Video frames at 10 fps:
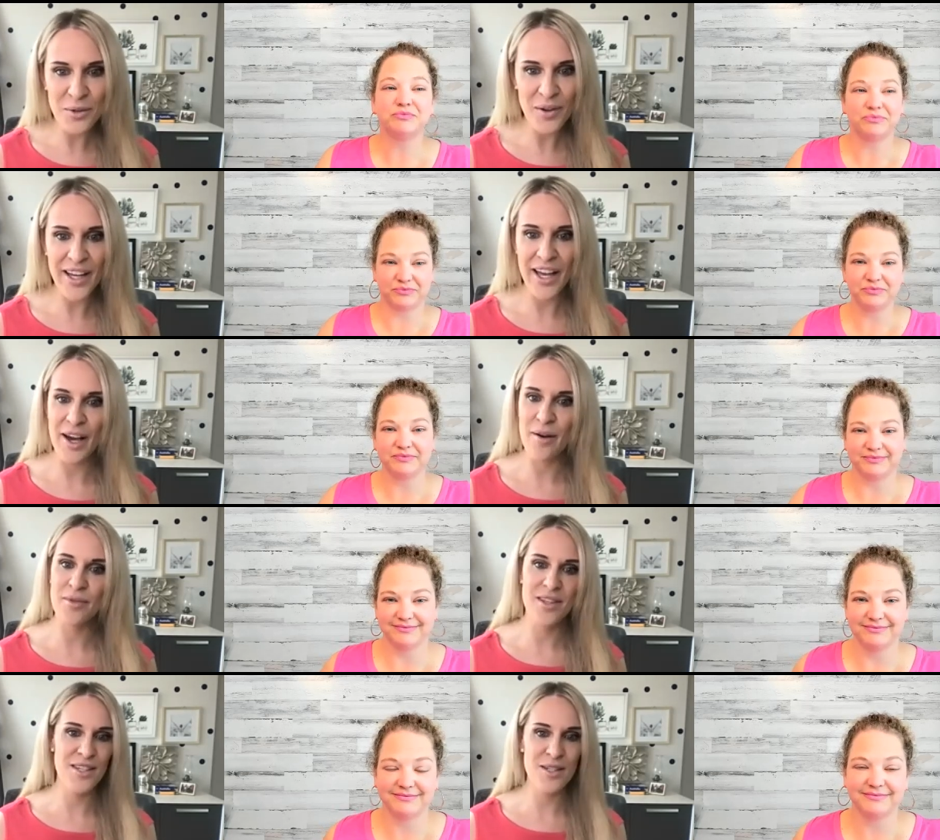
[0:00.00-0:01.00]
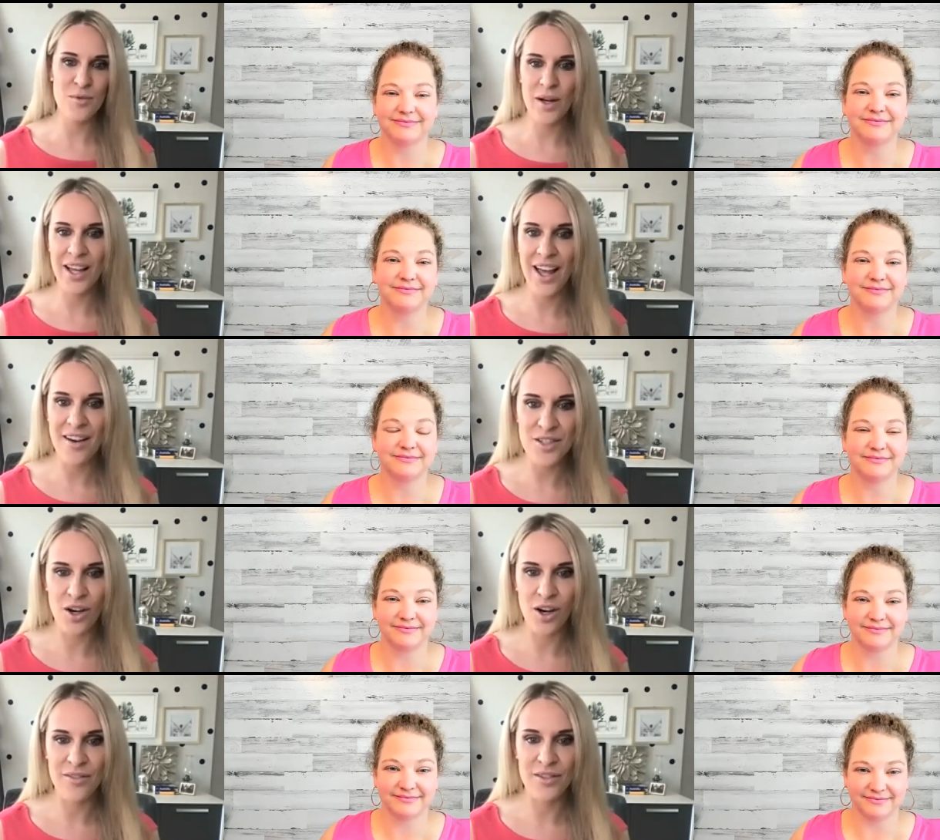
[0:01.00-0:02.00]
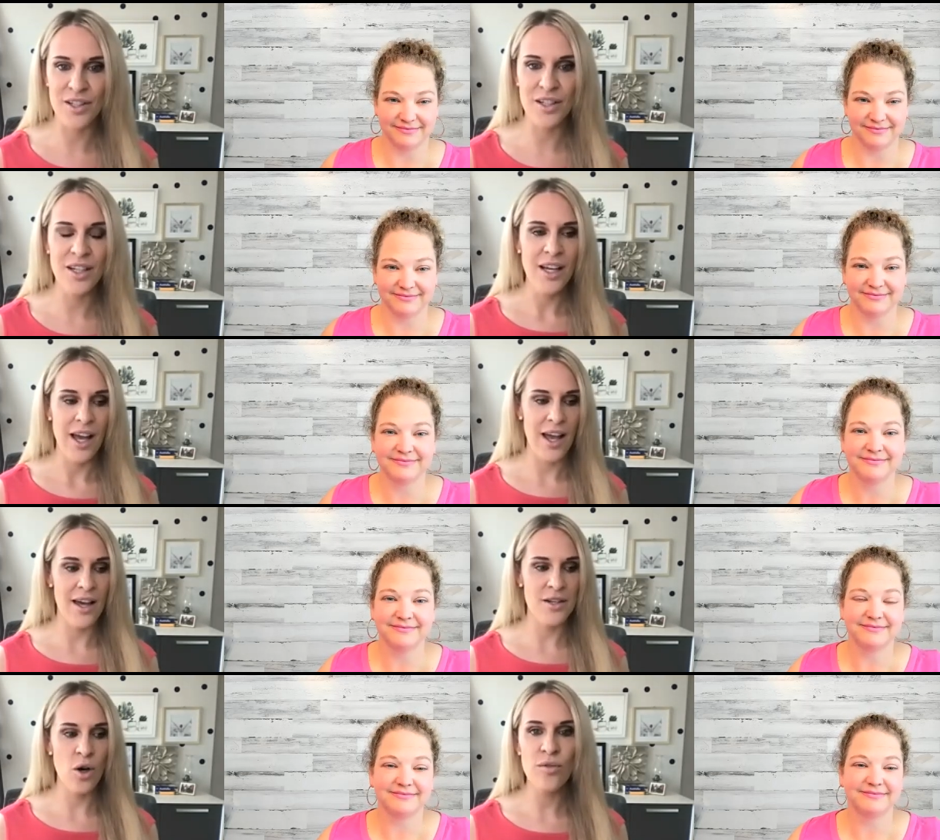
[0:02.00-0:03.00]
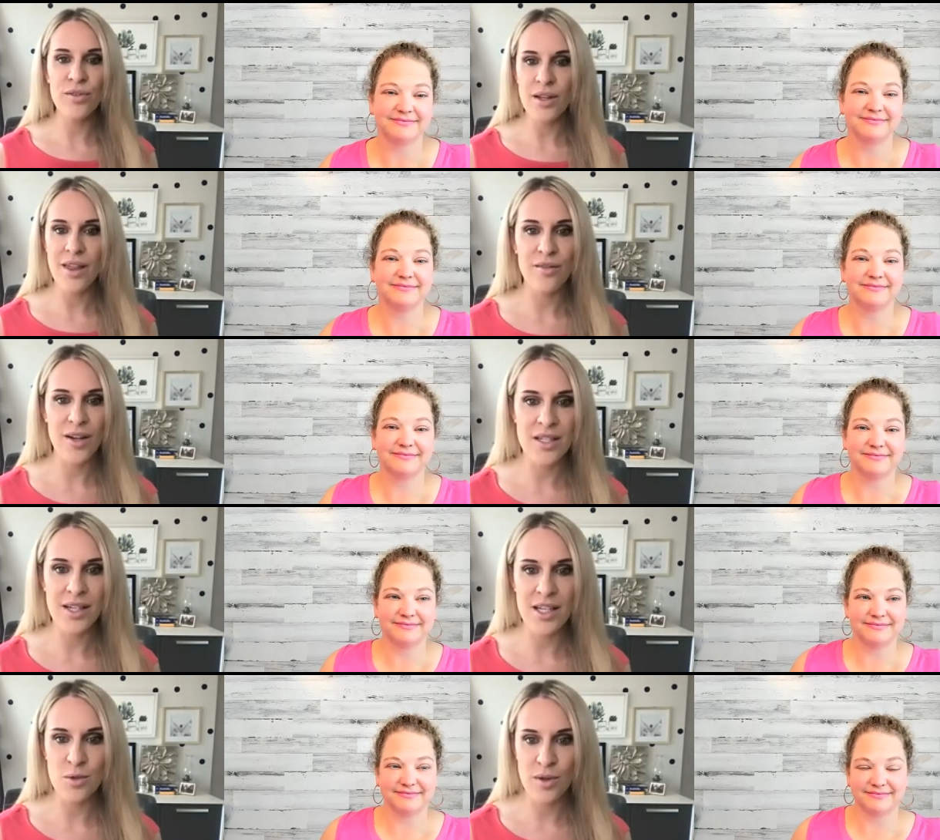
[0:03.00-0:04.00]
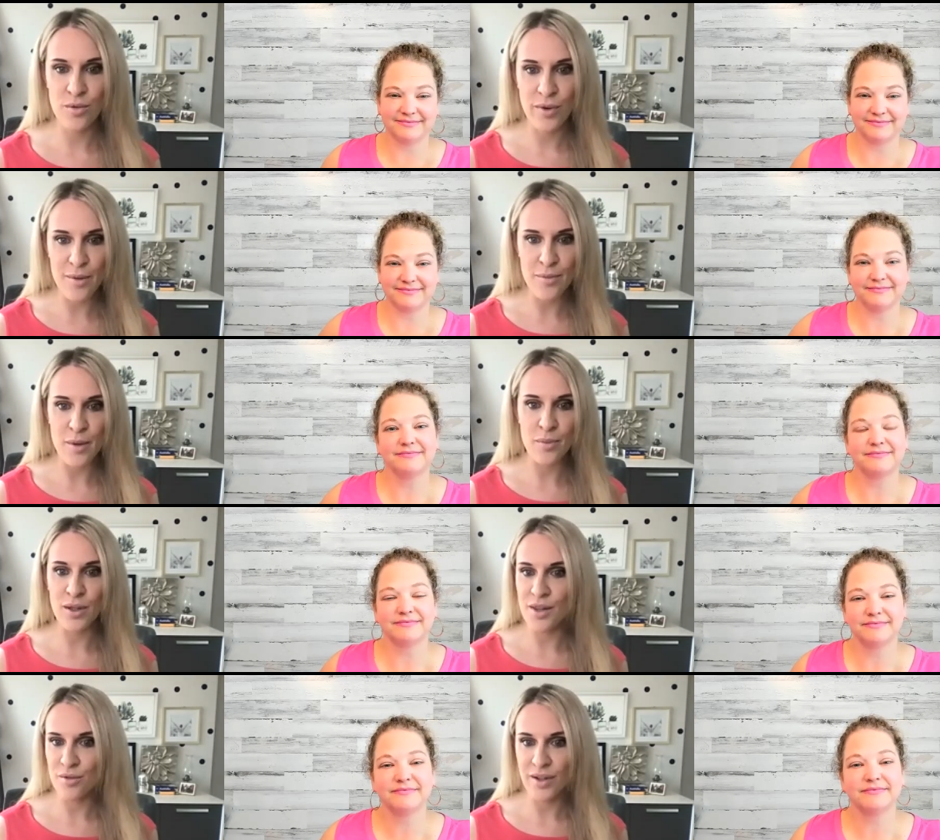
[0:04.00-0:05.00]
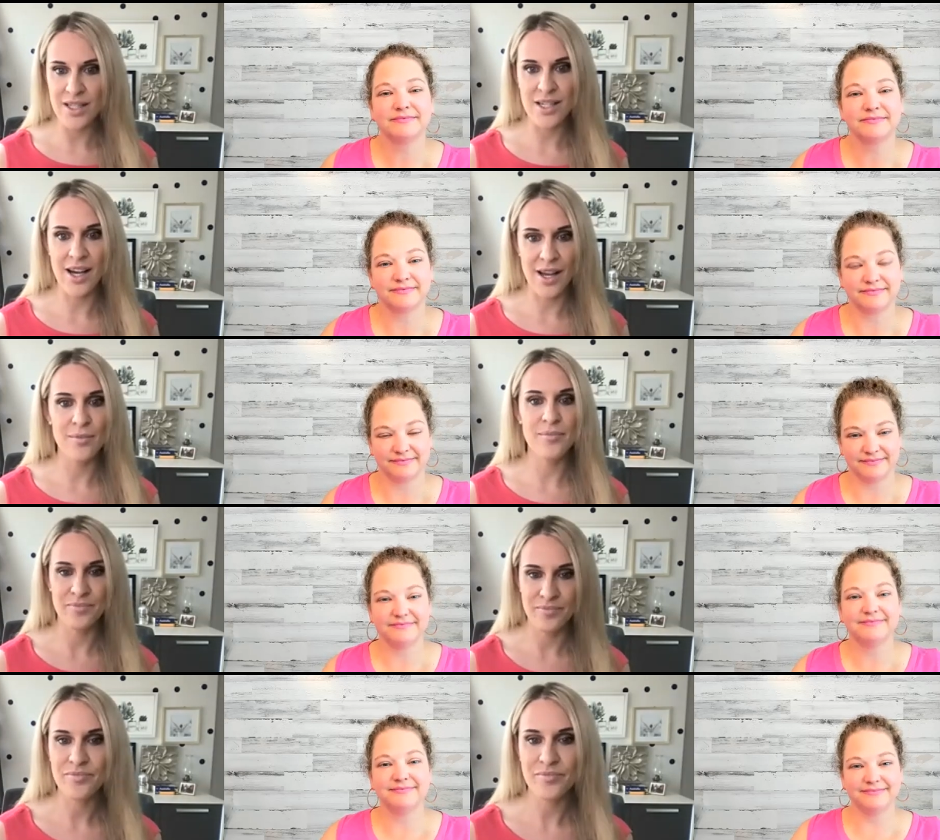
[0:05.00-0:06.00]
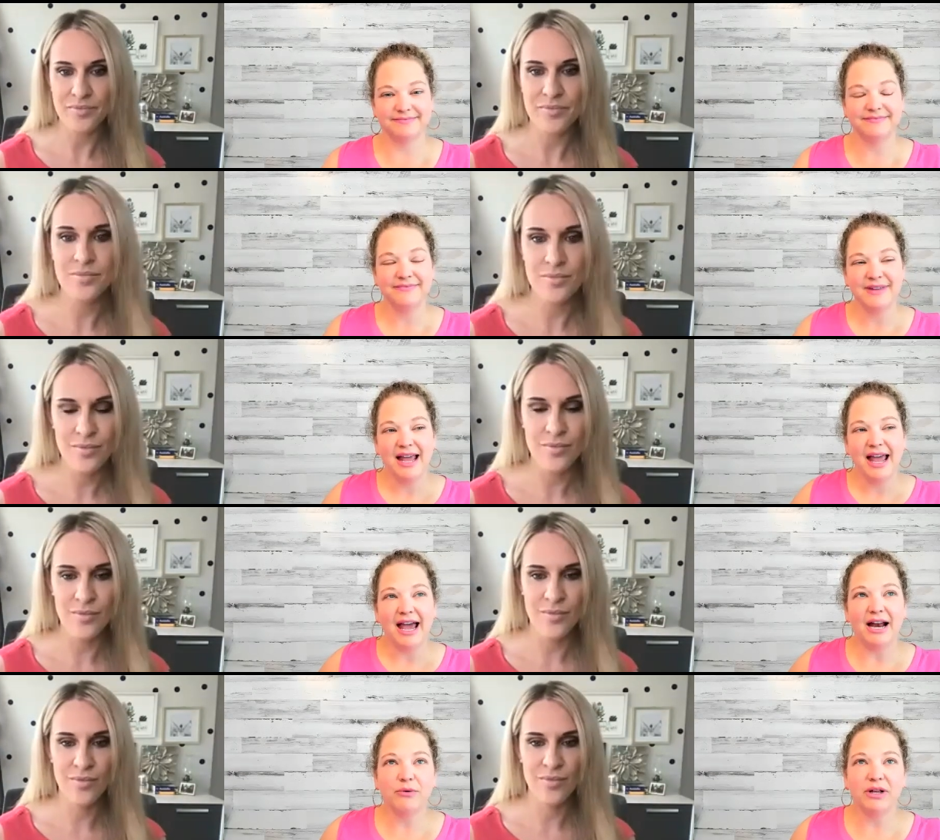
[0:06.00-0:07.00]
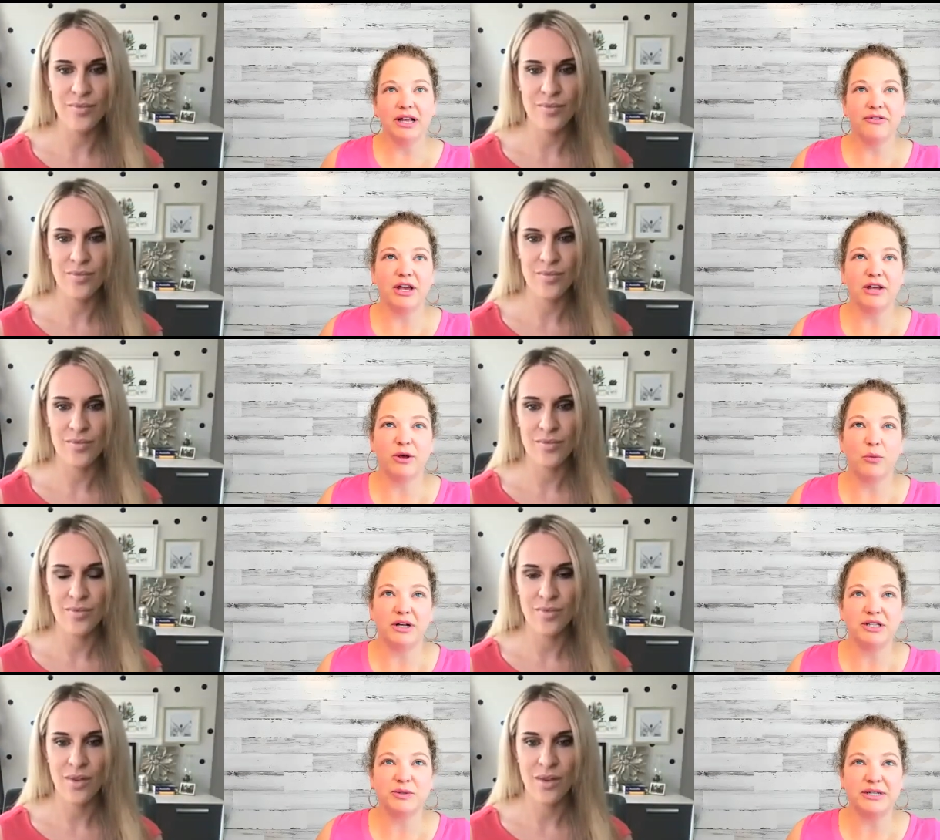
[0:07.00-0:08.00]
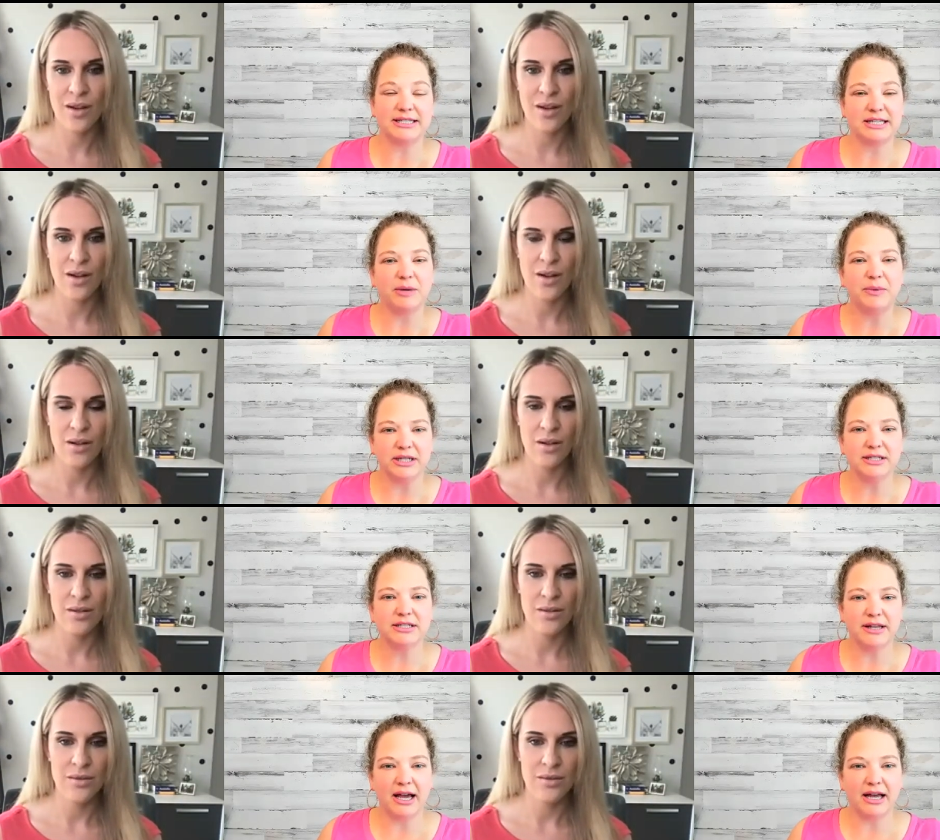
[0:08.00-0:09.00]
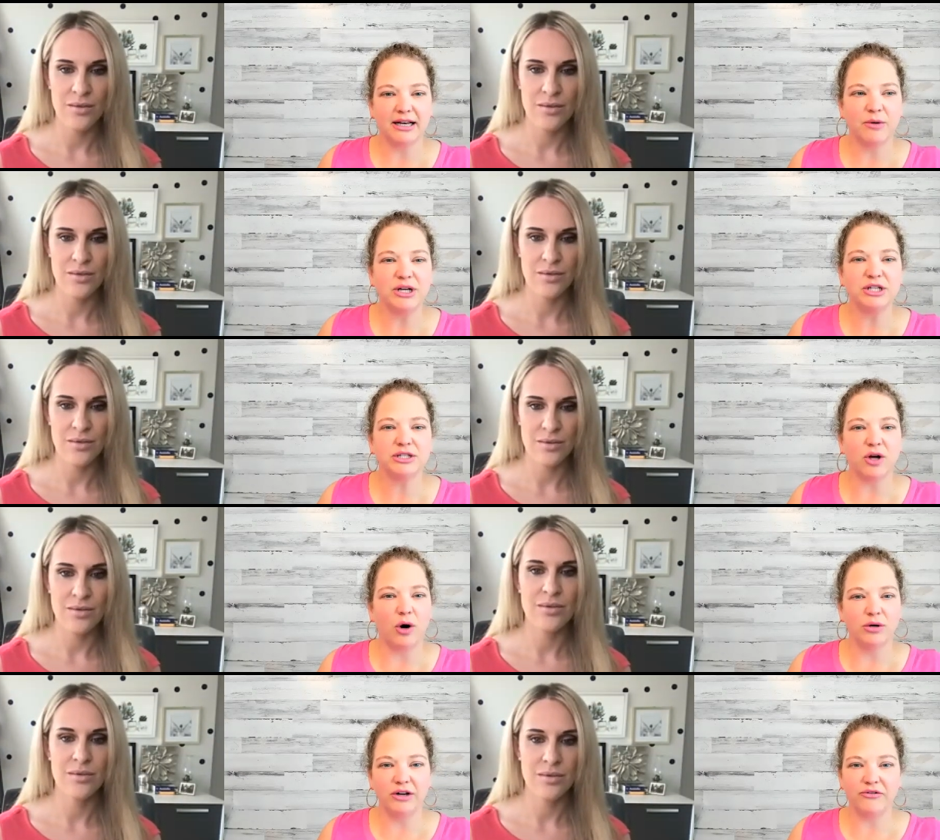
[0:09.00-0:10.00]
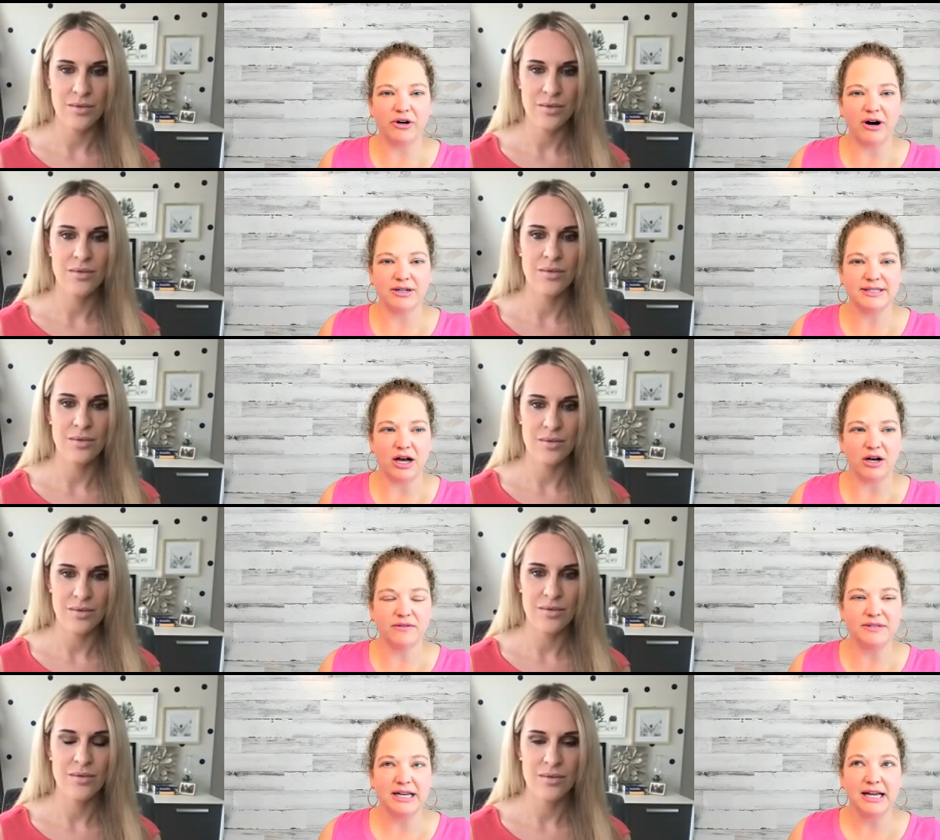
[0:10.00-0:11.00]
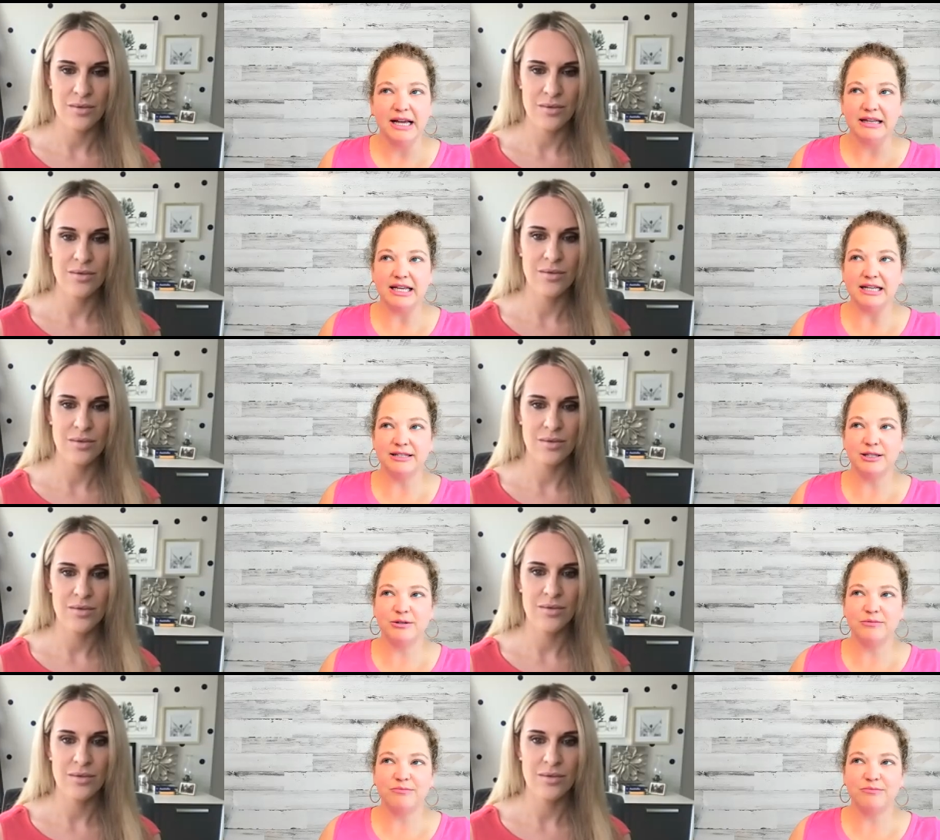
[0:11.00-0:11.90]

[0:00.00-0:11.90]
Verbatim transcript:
Speaker 1: who I am. This is what I have to offer. And hopefully that resonates with the right people at the right time.
Speaker 2: Mm-hmm. And I really think that once we step into that and we just own it for ourselves, these